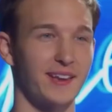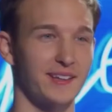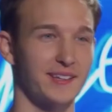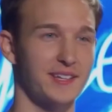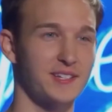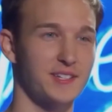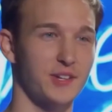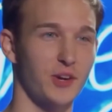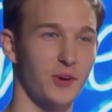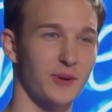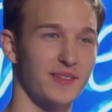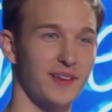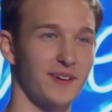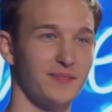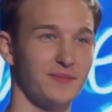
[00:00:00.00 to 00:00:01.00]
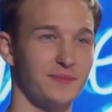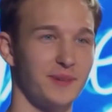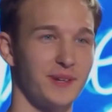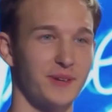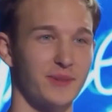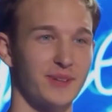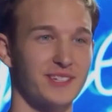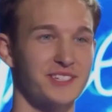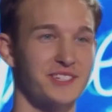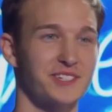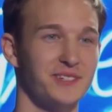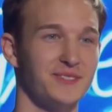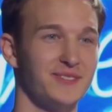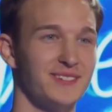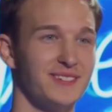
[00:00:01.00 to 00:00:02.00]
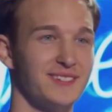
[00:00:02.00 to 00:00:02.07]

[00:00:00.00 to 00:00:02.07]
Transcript: I can't kiss a girl without being in a relationship.